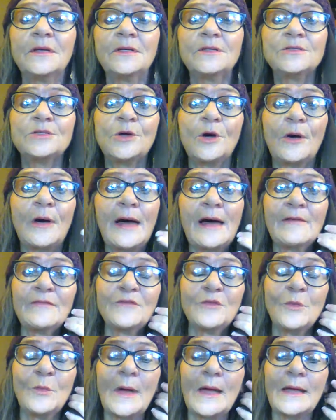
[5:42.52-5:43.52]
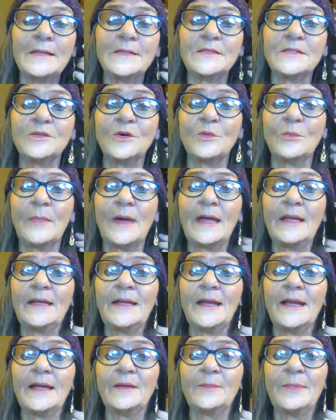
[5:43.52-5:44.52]
So I'll have to wait until
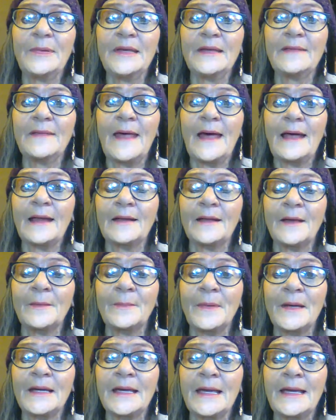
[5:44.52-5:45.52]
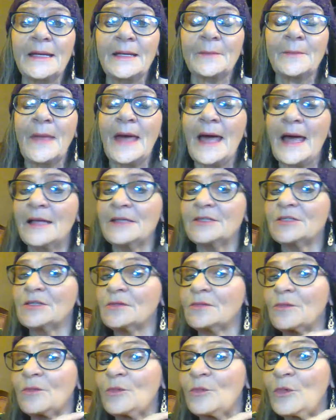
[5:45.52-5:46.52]
Monday to pick that up. I can't
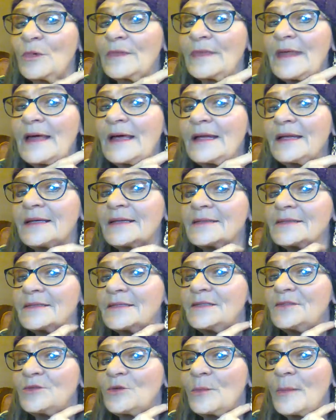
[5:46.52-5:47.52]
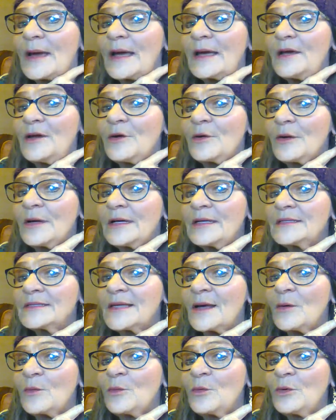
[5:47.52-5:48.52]
imagine what that is. These are my earrings
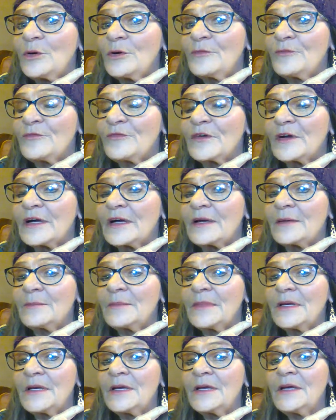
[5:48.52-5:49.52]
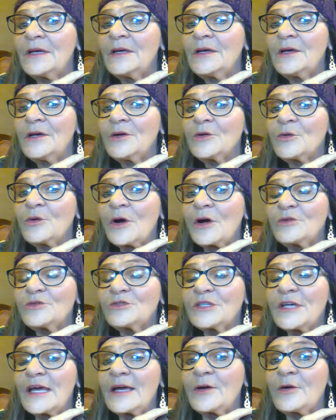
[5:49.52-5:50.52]
I won from
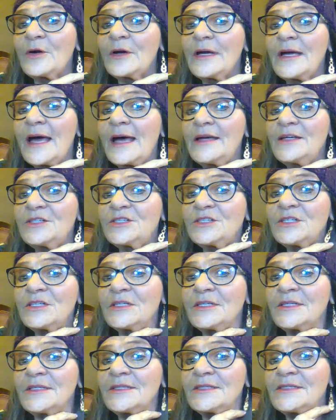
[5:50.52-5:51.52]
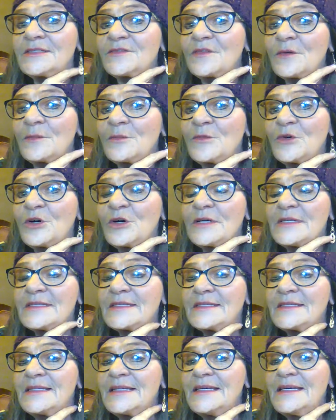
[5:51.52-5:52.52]
Crochet Creations from
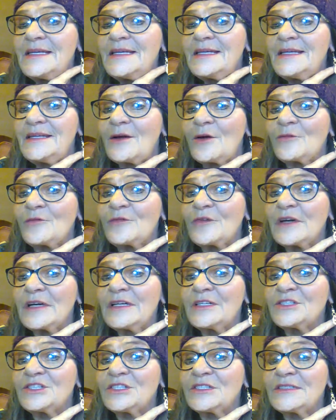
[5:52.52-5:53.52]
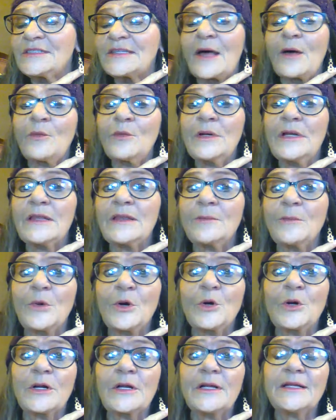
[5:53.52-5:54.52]
Christy. Don't forget she's on in the
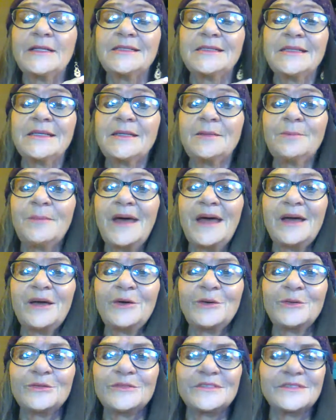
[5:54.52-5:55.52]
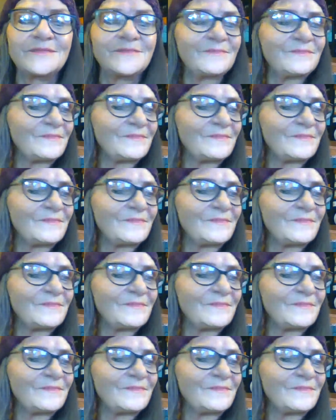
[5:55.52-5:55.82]
morning at 10 bells.